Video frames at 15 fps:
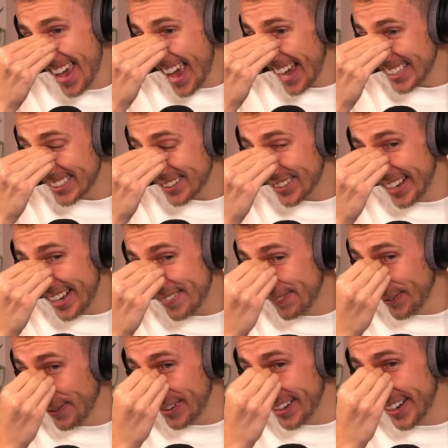He's already
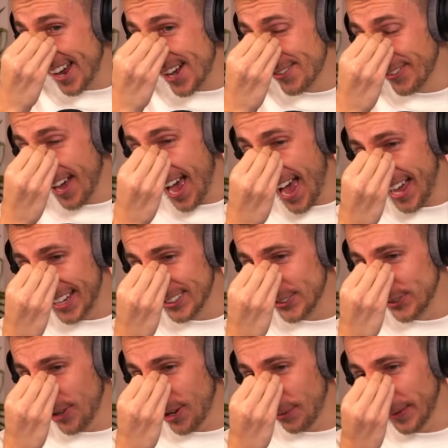fallen over and
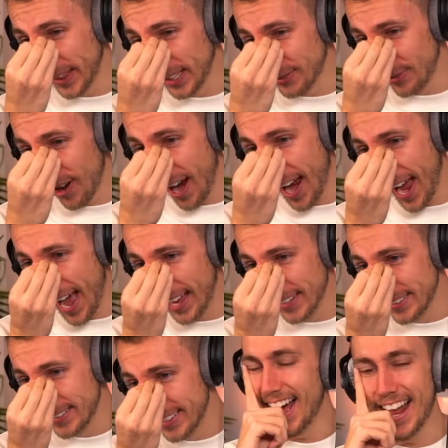drunk with his right
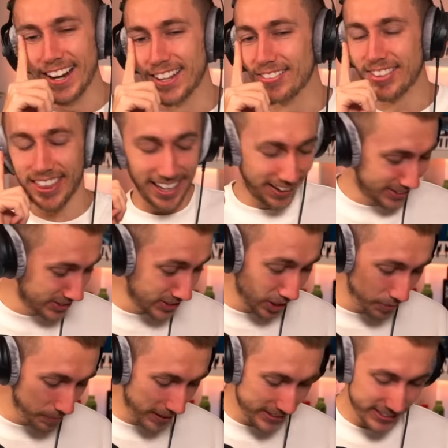hand. I love Theo so
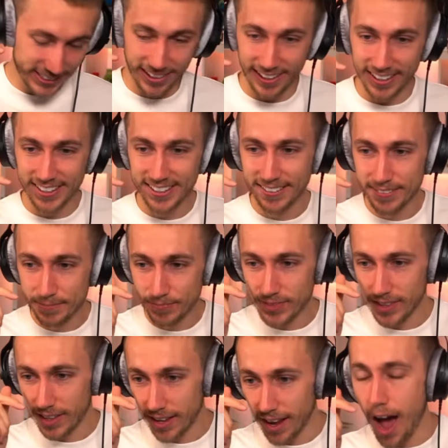much, you know.
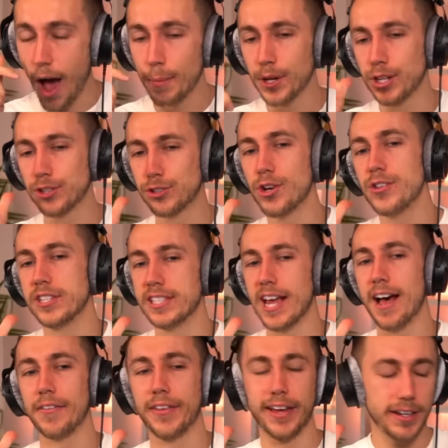I'm going to throw this
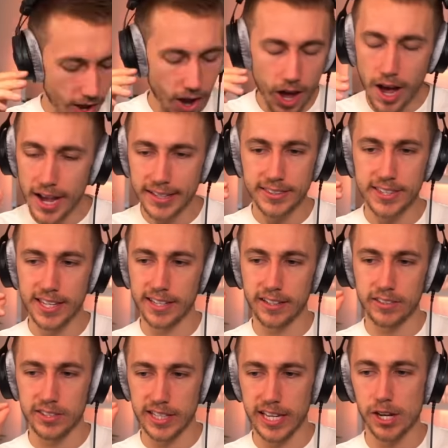out there. I think
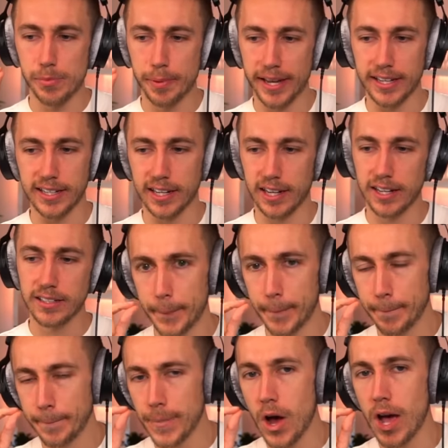Theo Baker
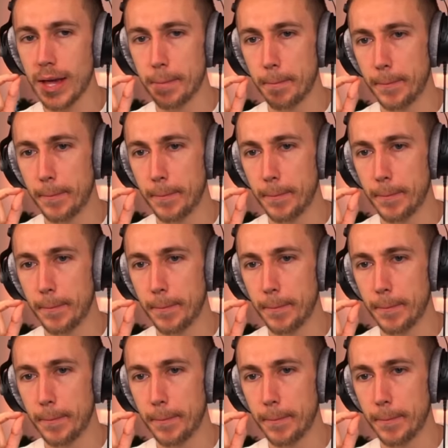might